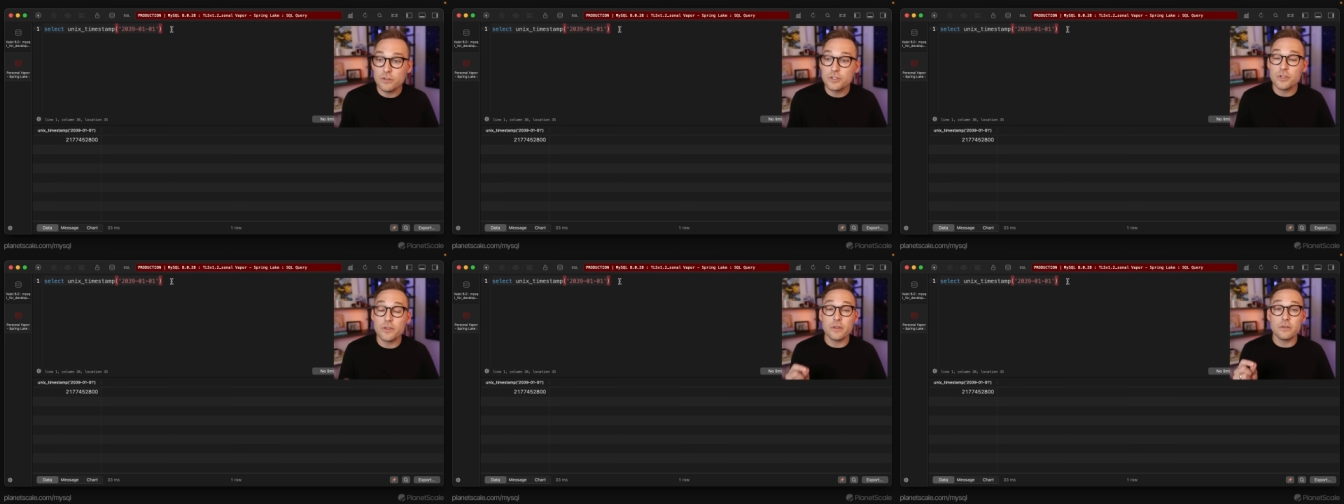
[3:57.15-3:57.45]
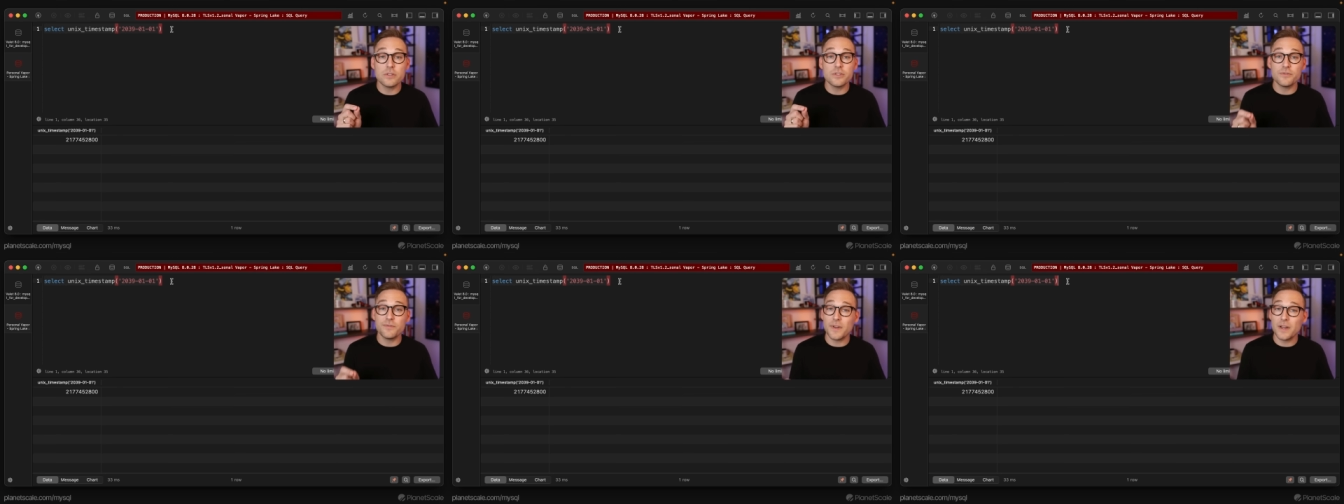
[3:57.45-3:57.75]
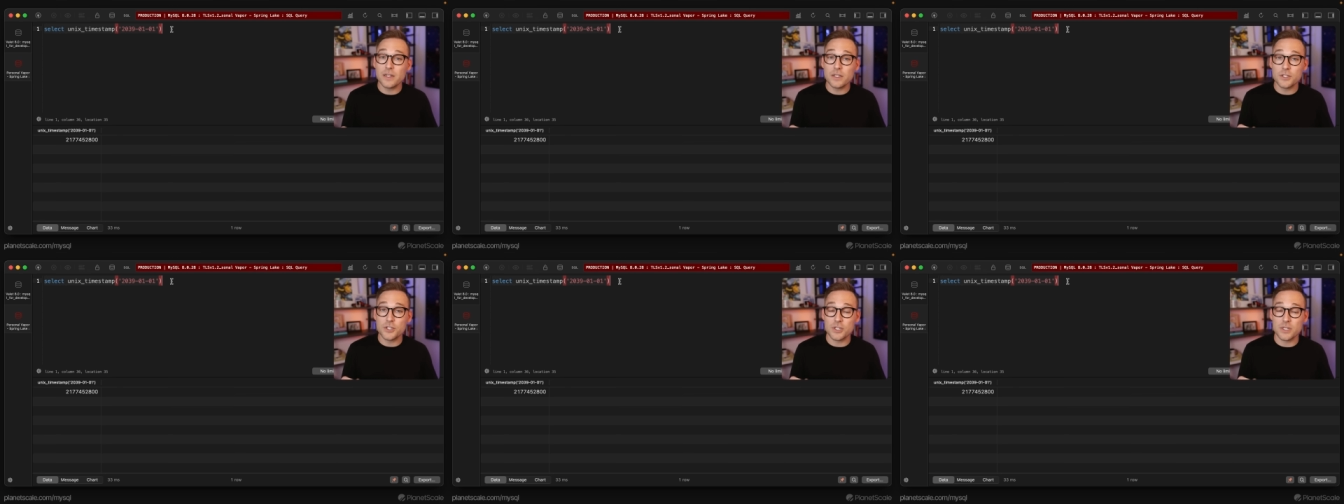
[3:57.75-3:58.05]
So those
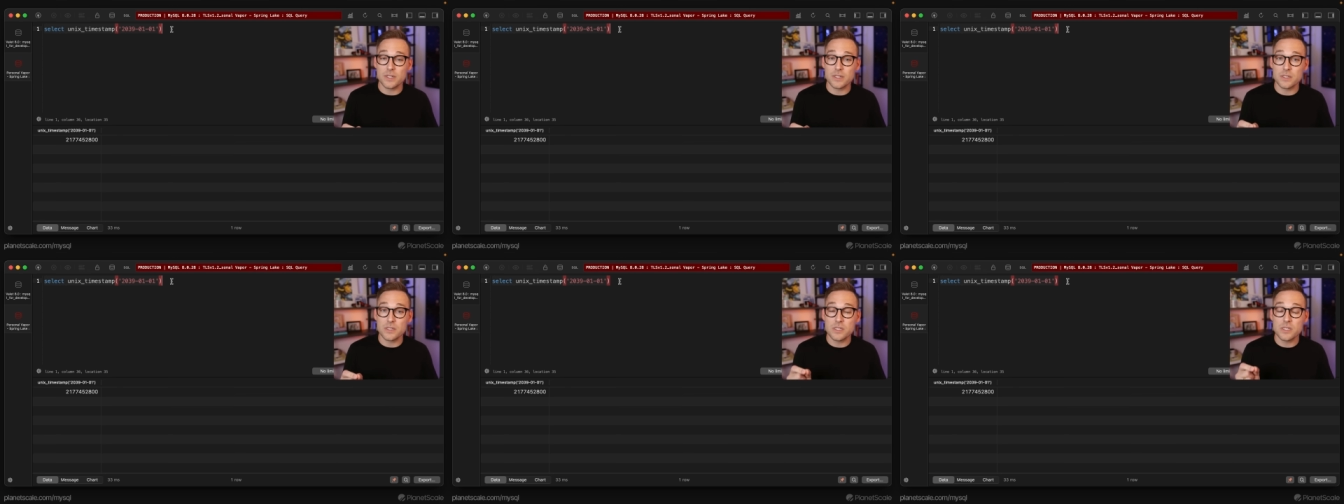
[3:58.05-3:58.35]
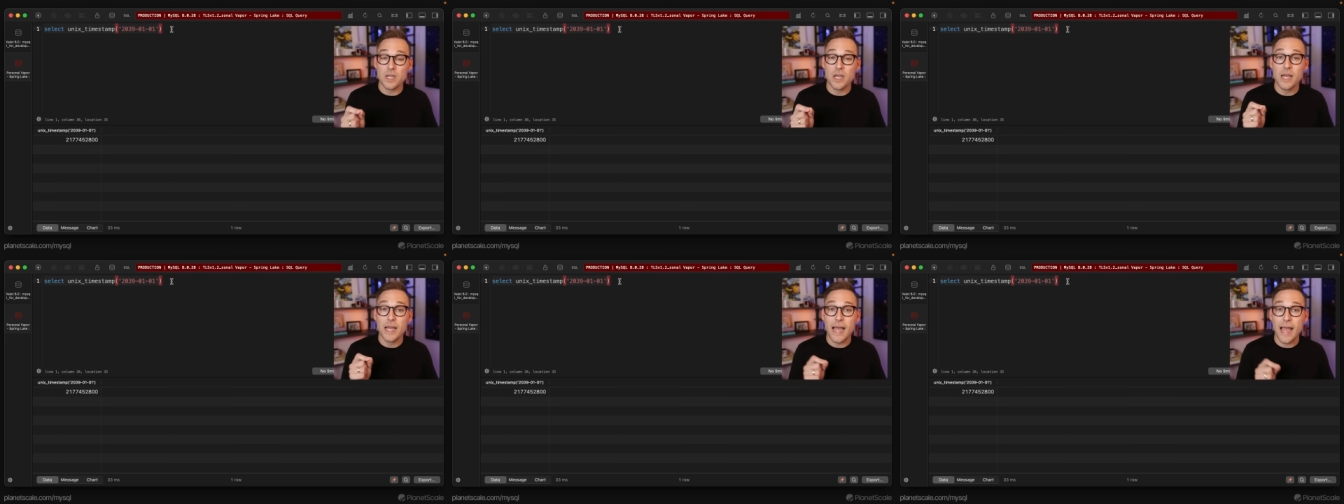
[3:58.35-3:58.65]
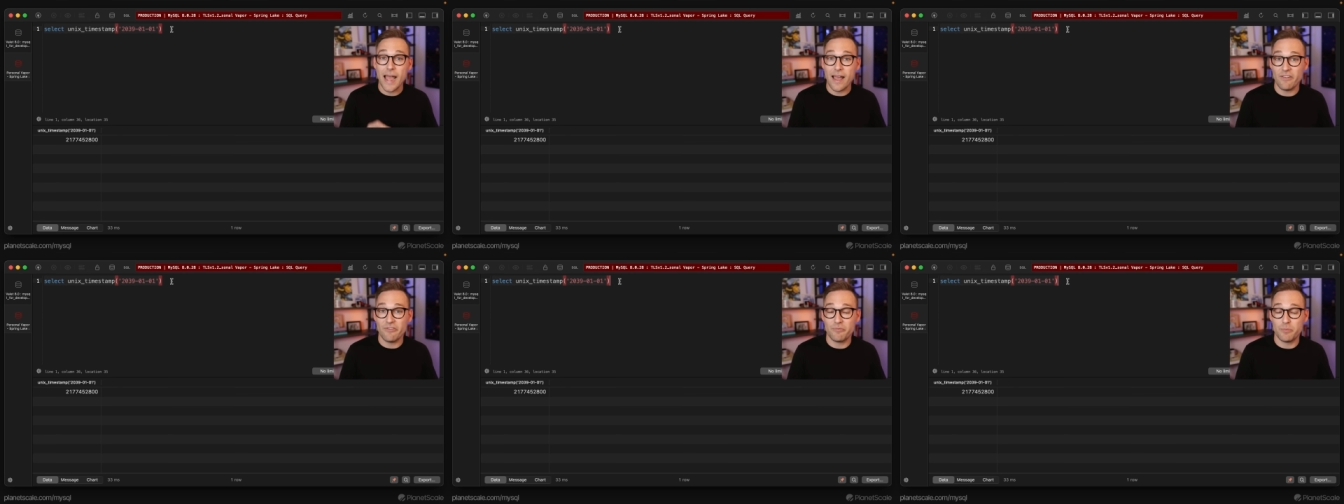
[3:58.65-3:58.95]
functions
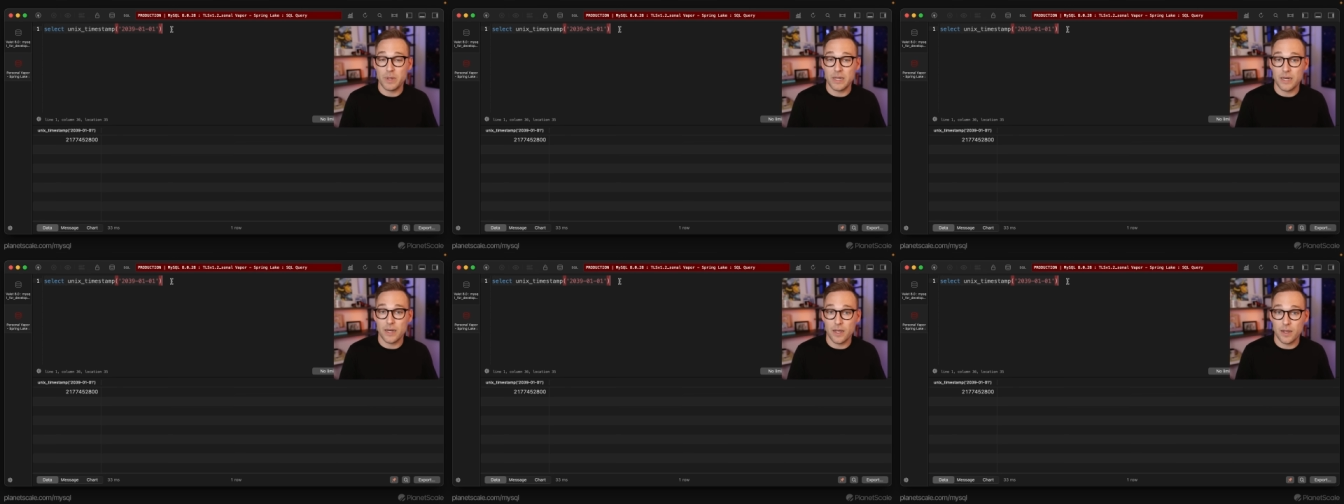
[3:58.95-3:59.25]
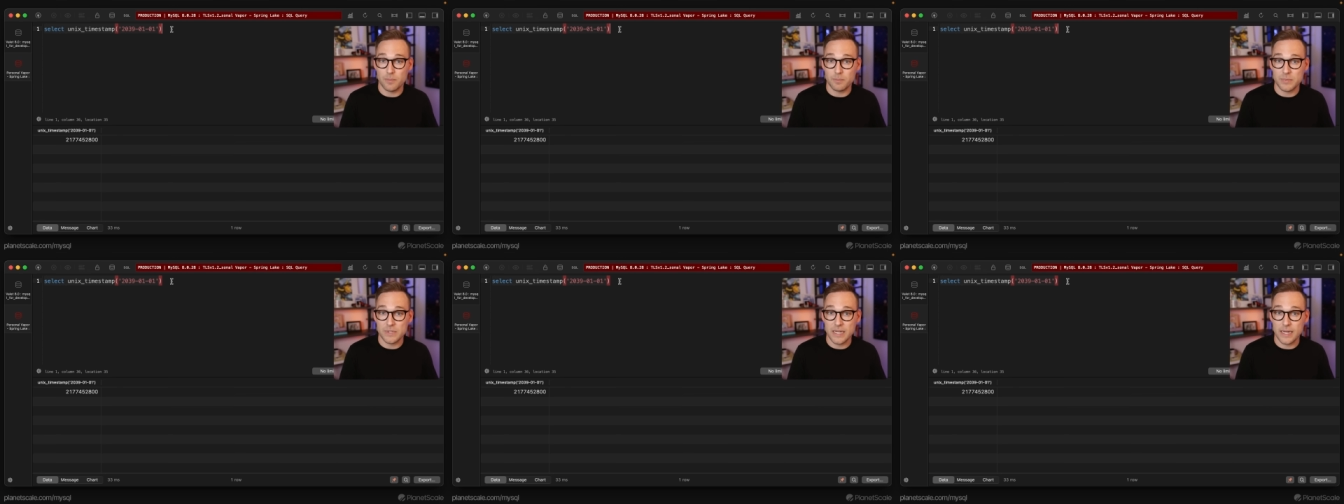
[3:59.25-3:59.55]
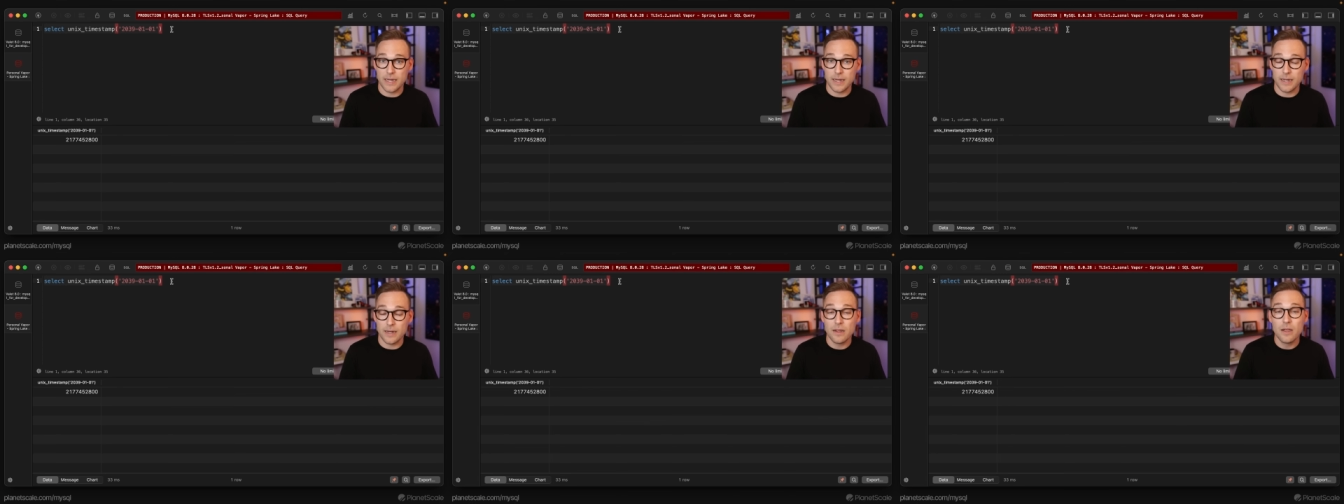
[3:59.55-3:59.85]
have been
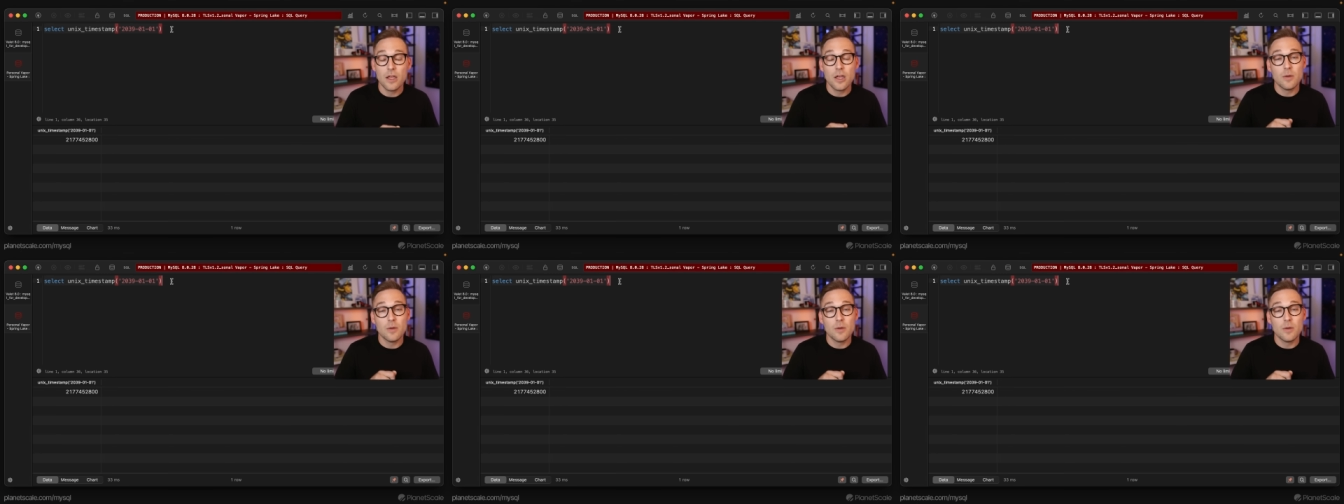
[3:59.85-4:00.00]
updated,